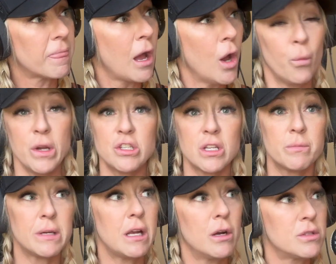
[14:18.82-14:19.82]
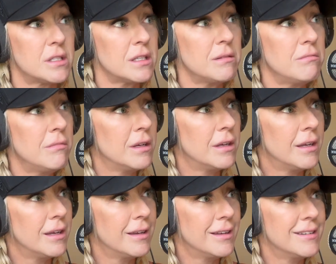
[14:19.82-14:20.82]
We should have been hosting
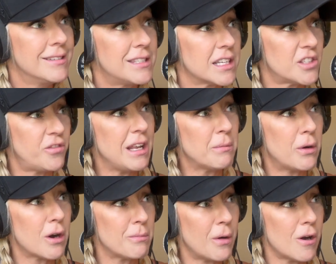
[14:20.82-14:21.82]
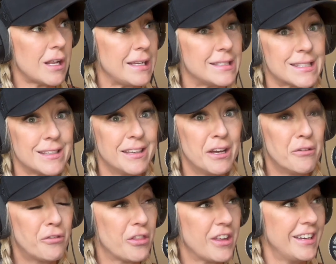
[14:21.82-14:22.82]
6 feet apart parties
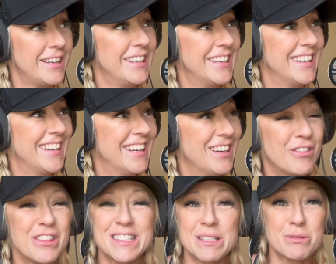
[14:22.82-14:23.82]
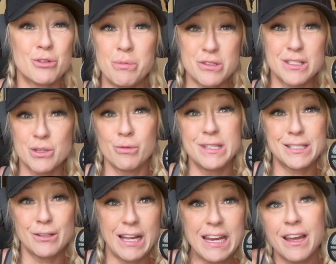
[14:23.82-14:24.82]
for the for the subscriptions that we
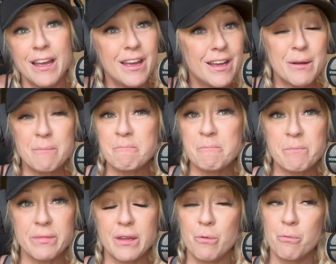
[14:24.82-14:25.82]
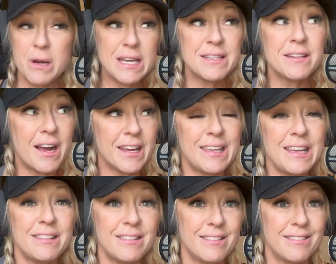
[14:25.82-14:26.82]
still like. We did not
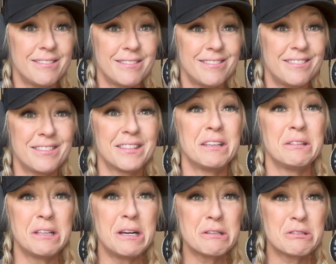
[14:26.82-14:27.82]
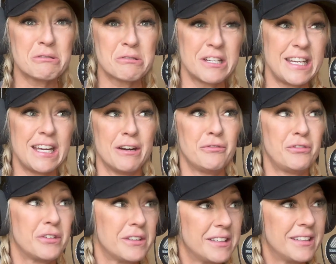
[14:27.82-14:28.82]
get the luxury
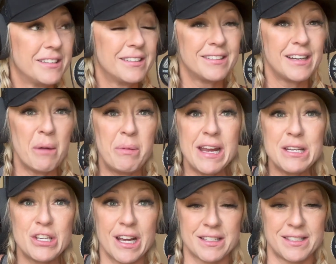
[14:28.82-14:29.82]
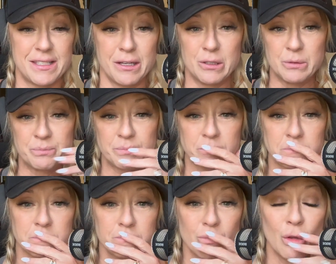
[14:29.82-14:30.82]
of a paycheck still.
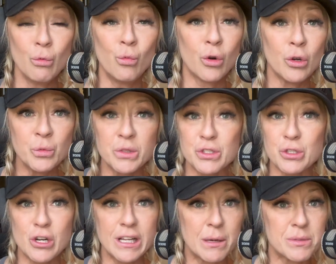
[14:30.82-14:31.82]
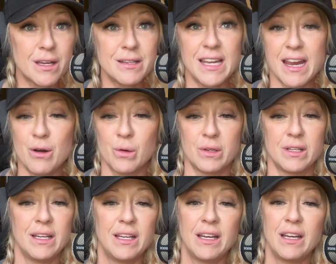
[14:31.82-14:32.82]
World was turning upside down.
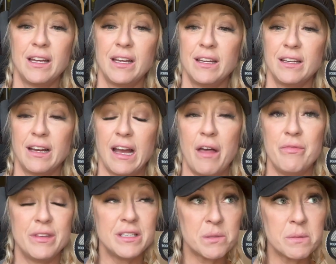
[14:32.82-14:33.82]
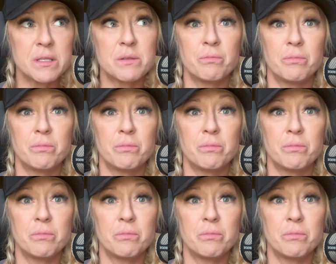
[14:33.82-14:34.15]
And this was